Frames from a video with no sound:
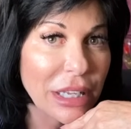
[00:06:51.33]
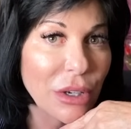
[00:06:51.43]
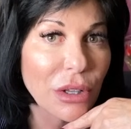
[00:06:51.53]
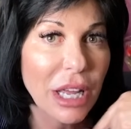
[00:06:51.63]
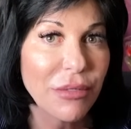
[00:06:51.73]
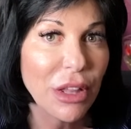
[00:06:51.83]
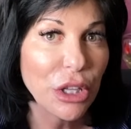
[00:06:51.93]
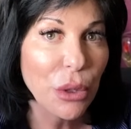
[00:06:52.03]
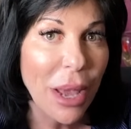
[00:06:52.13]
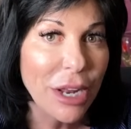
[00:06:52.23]
in your life that
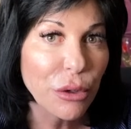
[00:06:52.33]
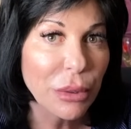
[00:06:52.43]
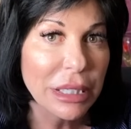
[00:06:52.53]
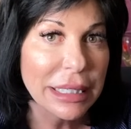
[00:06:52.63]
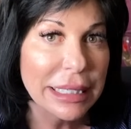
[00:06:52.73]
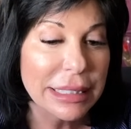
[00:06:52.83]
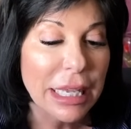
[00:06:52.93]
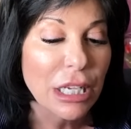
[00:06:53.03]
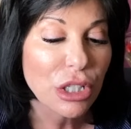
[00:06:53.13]
you had to release